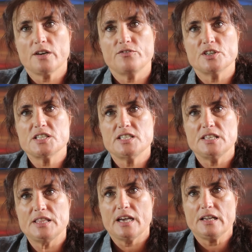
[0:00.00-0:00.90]
I first
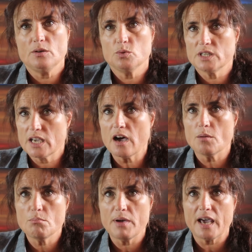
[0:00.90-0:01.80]
did that, it would
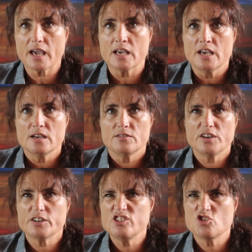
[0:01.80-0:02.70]
come back
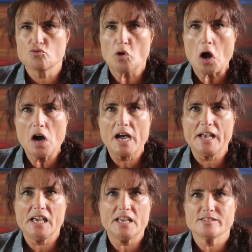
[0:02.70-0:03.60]
very
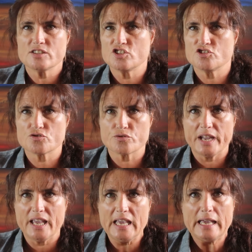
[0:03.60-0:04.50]
dry and
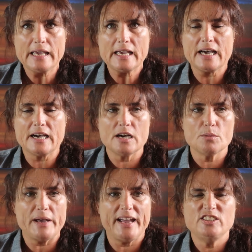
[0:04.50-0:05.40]
stringy
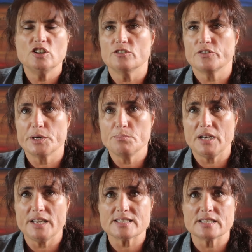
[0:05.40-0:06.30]
and not very
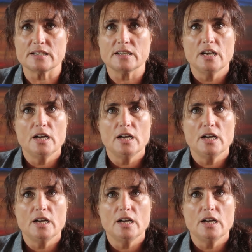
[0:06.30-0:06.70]
pleasant.